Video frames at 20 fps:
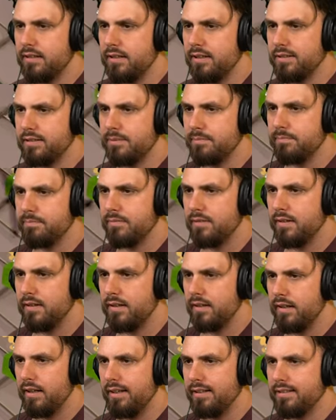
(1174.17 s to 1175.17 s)
Awesome.
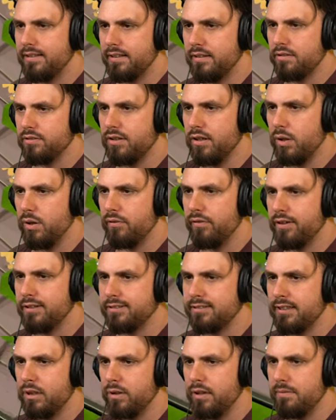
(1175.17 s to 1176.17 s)
It's growing very
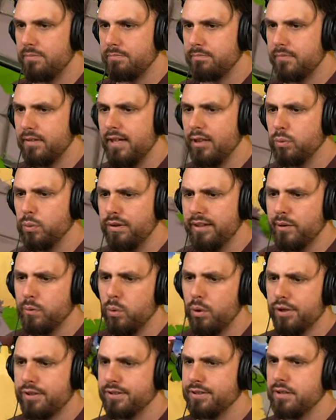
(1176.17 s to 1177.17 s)
slowly. It will need
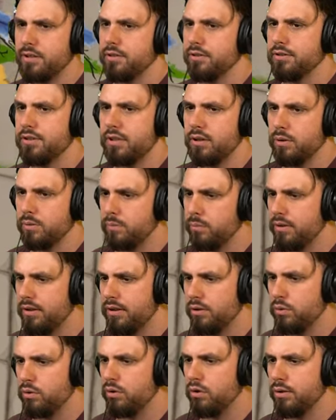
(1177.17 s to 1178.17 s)
water soon, so we
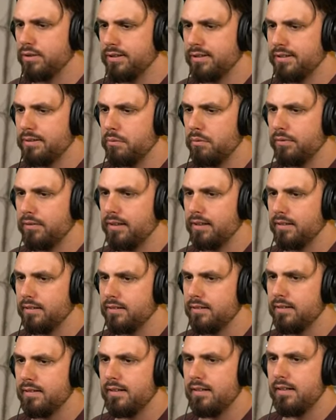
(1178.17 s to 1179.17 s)
need to go get some of that.
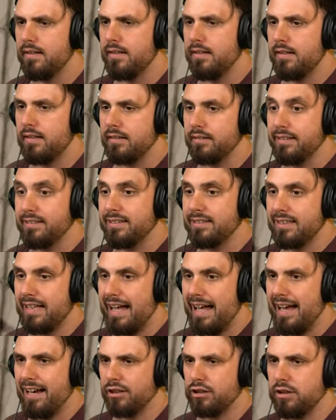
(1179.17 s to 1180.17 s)
This is
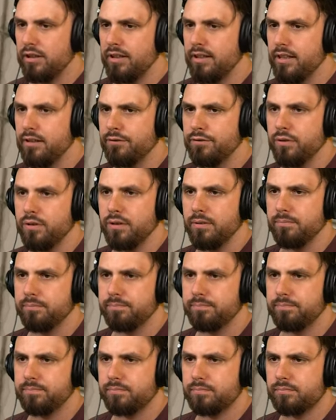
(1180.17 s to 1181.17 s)
actually giga full.
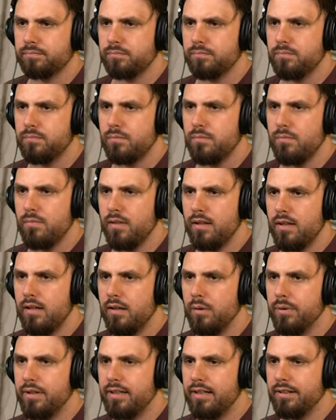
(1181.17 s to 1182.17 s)

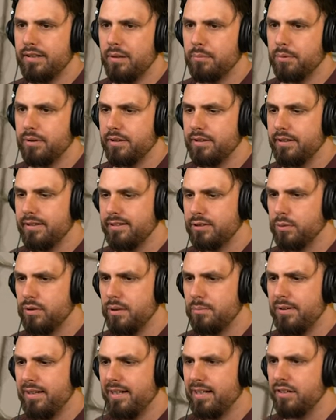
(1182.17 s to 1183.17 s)
Now we cannot upgrade this. We
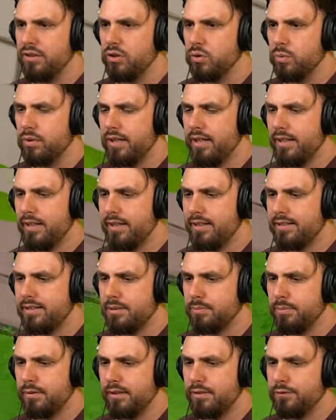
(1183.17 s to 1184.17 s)
can make a new one, I guess,
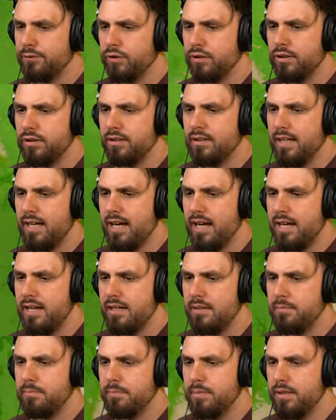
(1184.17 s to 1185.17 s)
but for
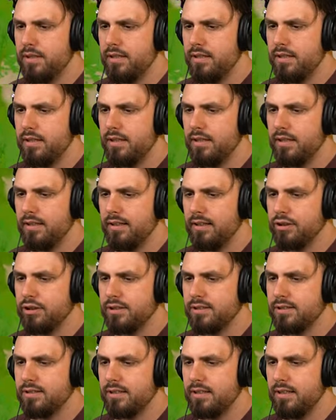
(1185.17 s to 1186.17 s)
time being, let's
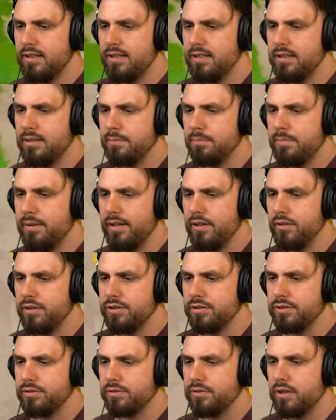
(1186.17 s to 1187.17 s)
just eat the
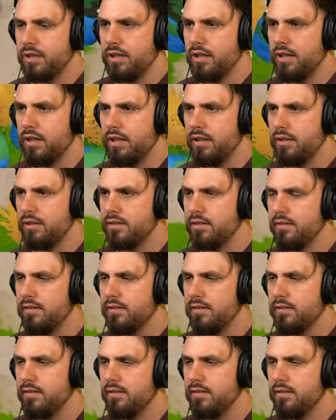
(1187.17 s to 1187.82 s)
berries raw.